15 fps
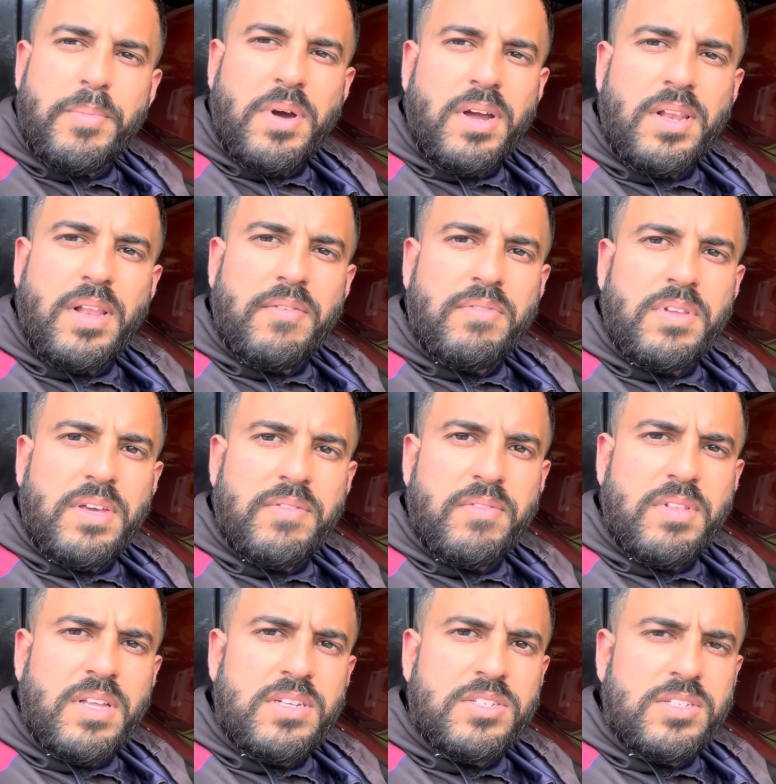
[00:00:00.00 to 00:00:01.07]
my lovely
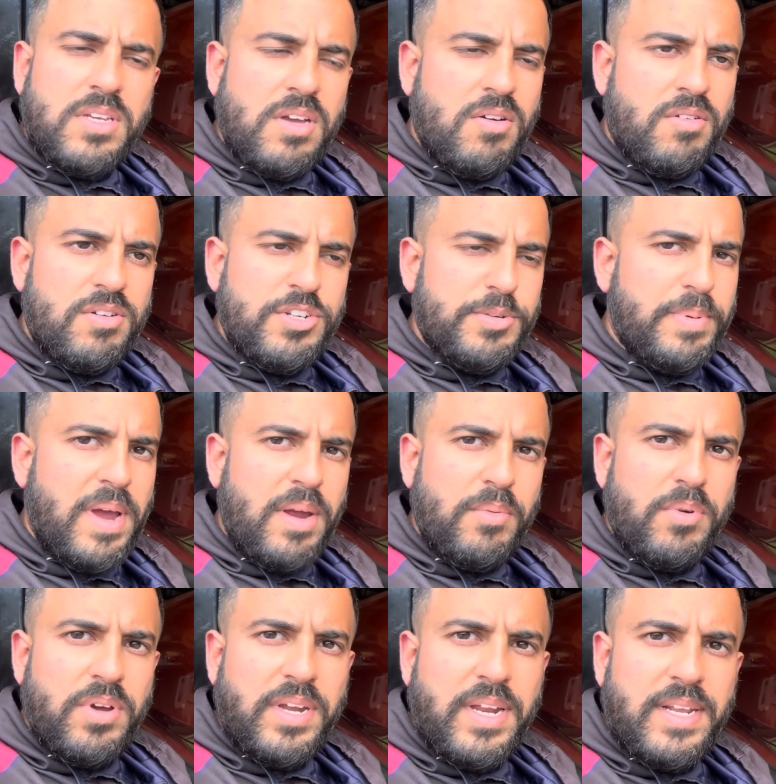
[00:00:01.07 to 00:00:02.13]
Valencia orange
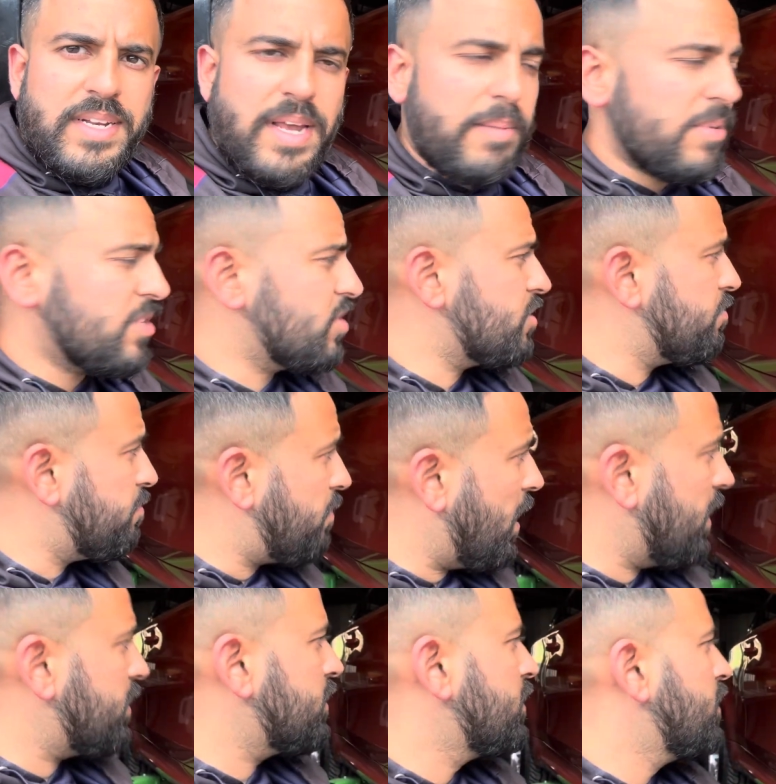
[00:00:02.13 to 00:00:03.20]
paintwork getting damaged,
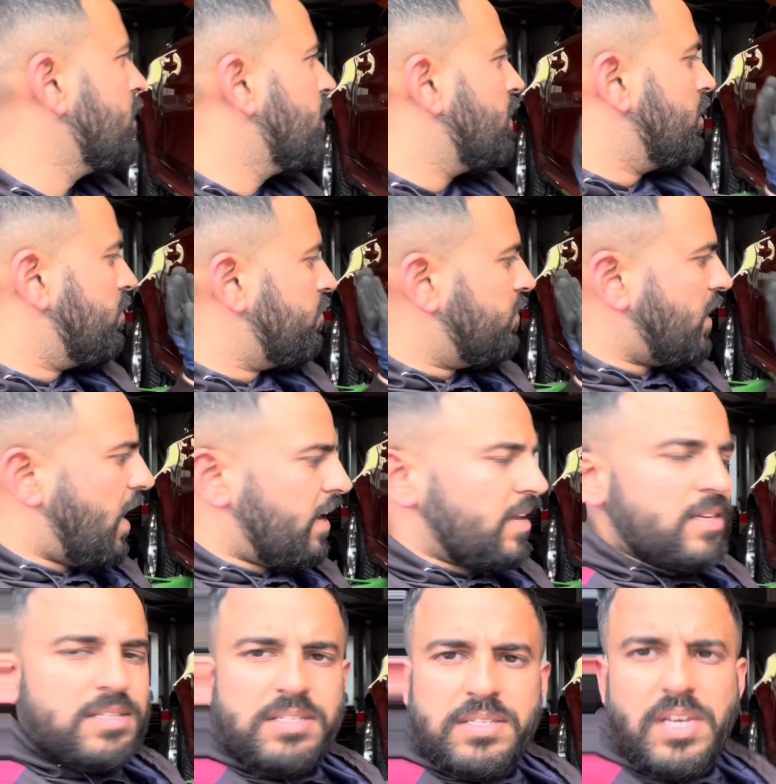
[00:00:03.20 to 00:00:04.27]
but that
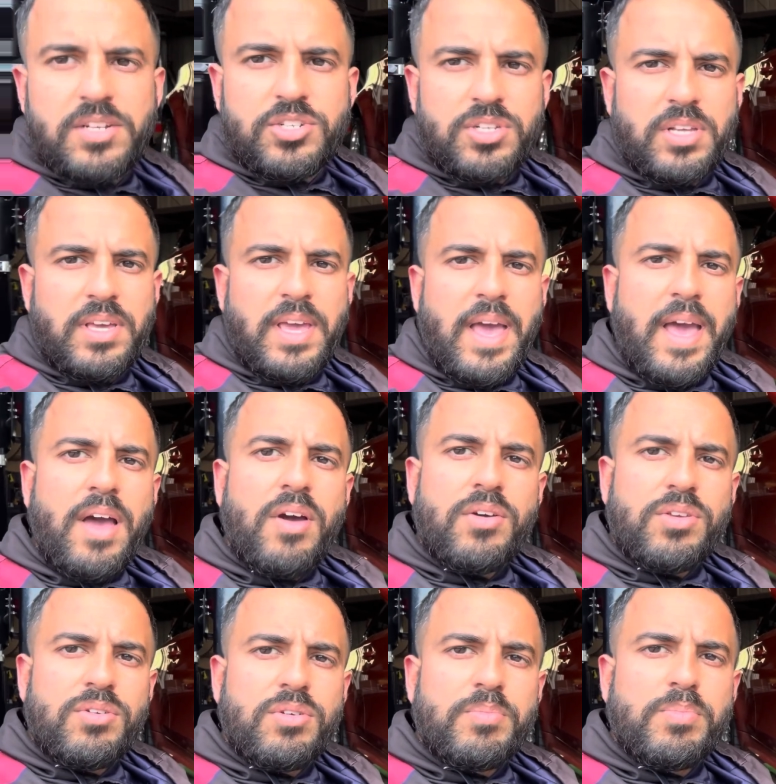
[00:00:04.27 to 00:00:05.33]
is essentially how
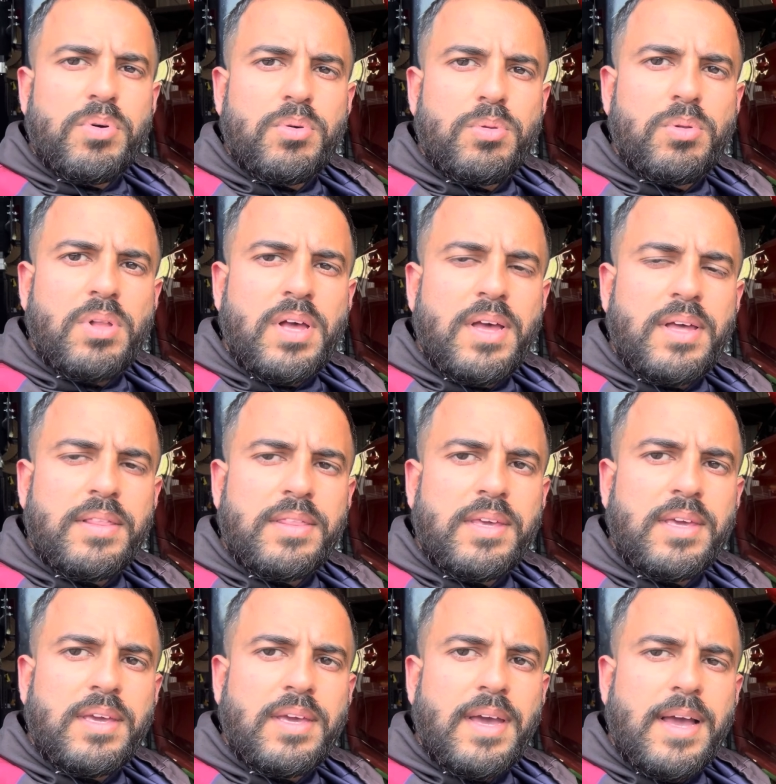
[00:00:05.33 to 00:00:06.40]
you pull
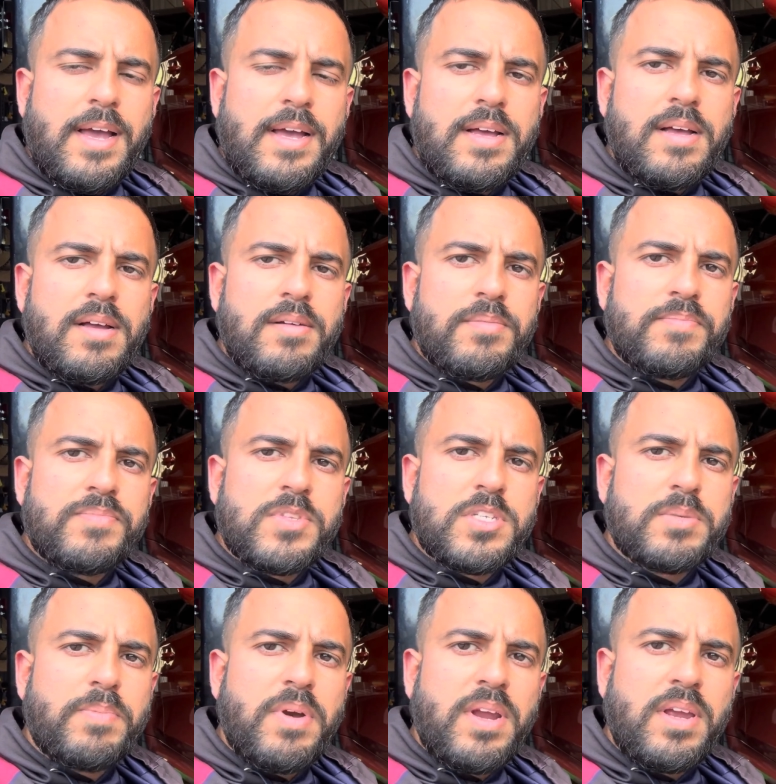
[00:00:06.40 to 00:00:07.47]
the
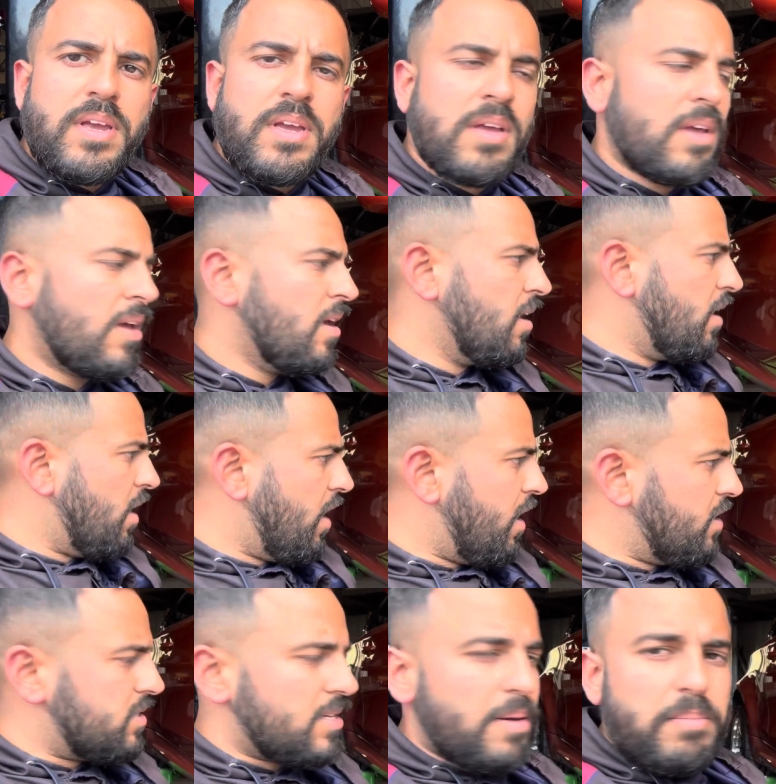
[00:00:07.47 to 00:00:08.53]
spring
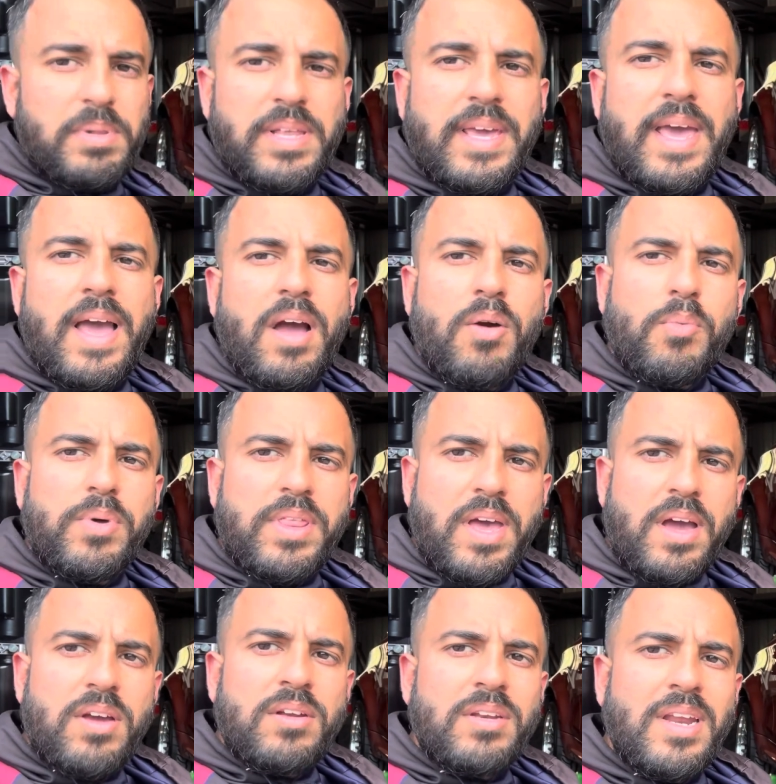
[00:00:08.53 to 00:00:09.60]
and assembly out
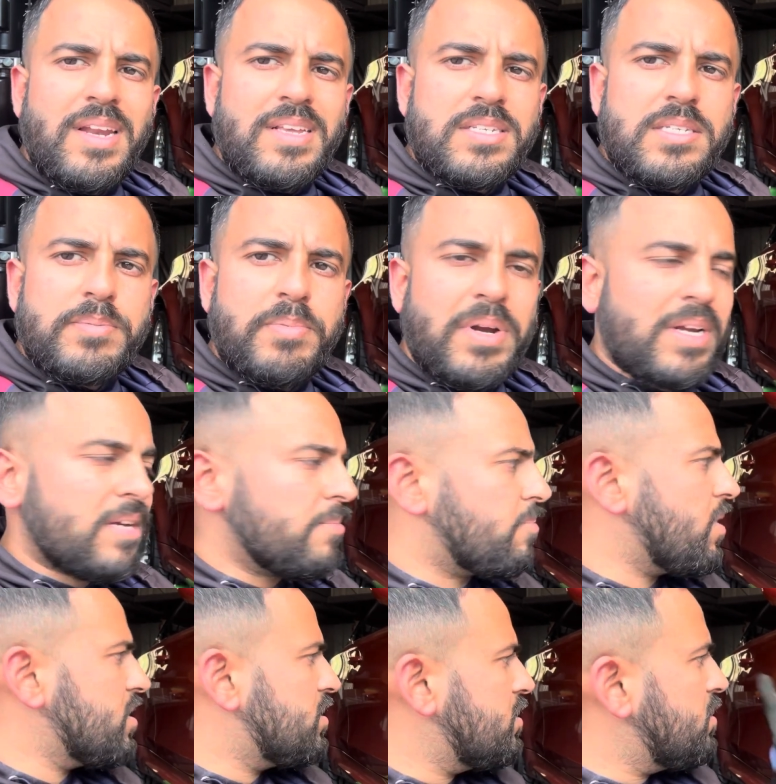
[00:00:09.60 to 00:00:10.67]
without needing spring
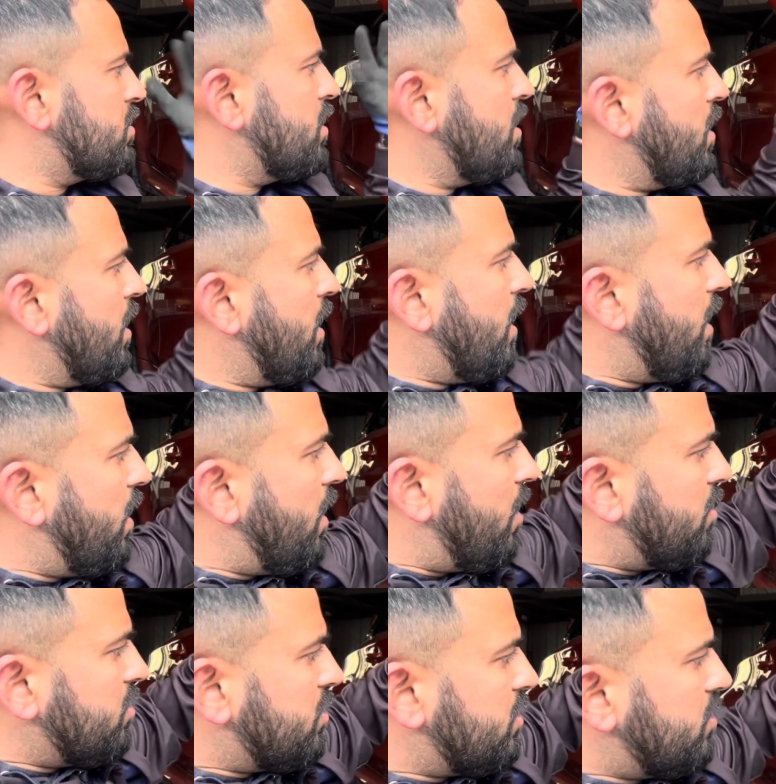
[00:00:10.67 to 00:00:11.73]
compressors. And now,
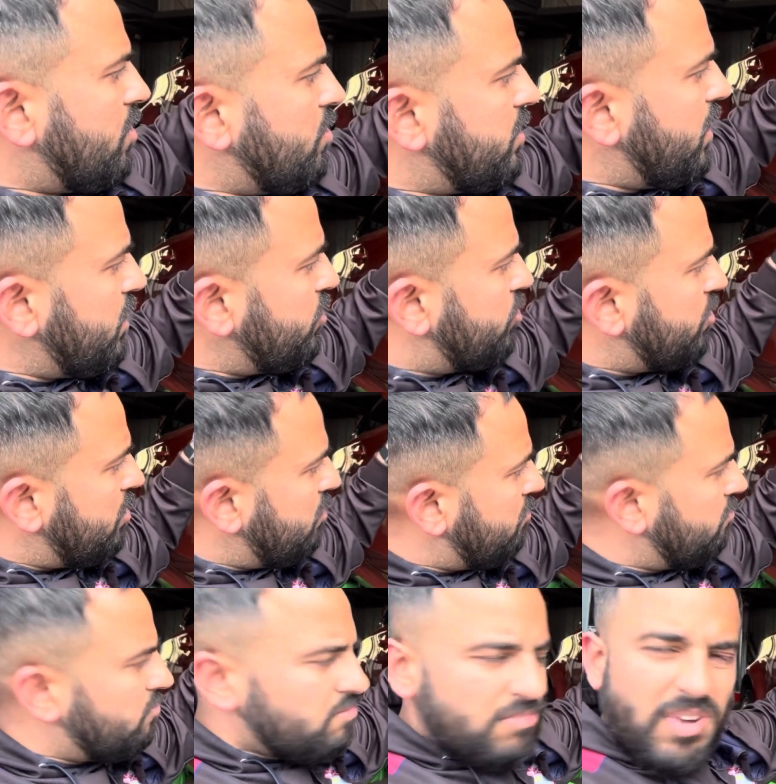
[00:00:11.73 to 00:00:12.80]
because there's no tension,
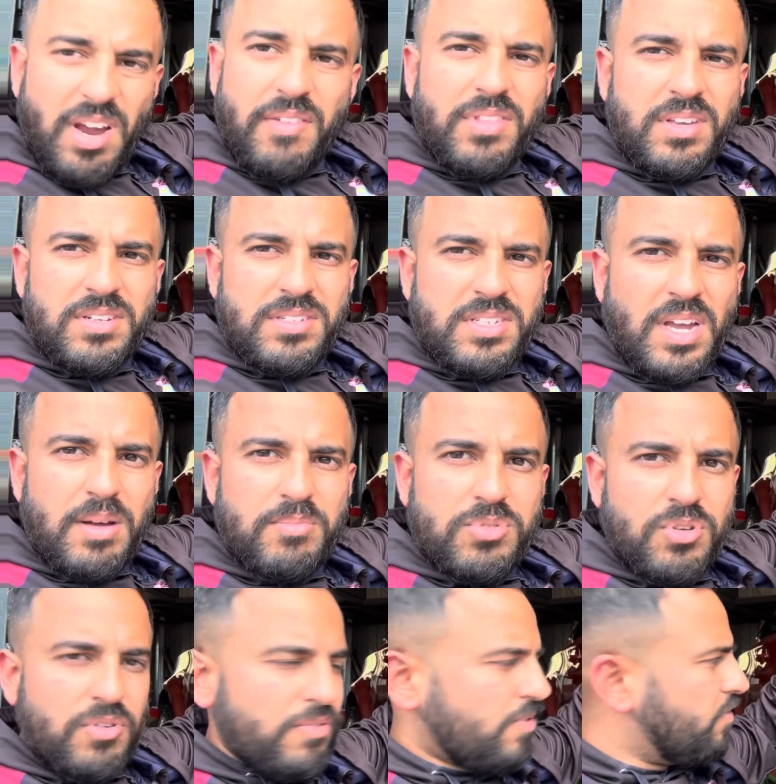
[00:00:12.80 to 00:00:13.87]
everything just comes
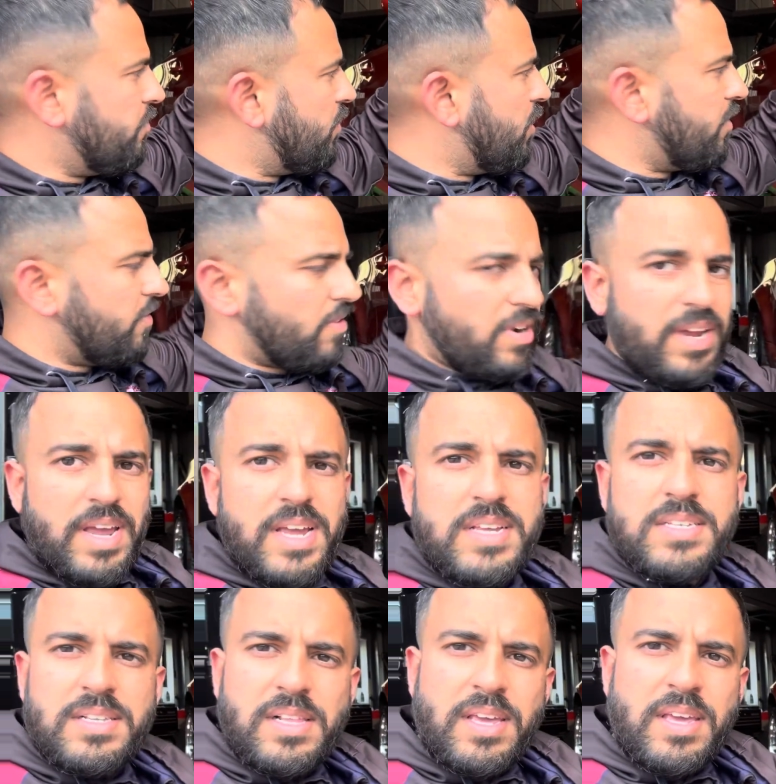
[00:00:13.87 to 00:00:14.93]
off very, very
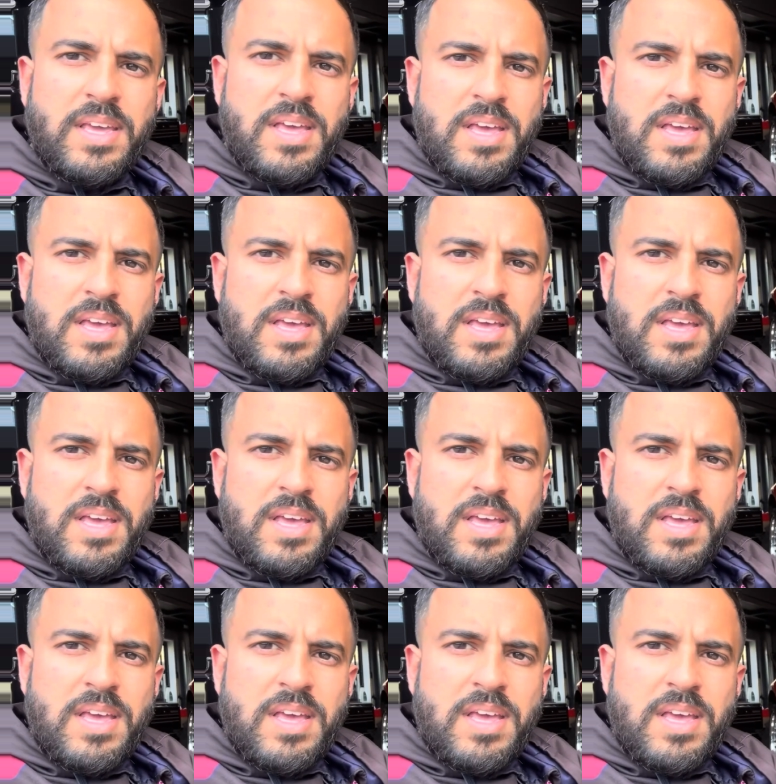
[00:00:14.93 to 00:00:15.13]
easily.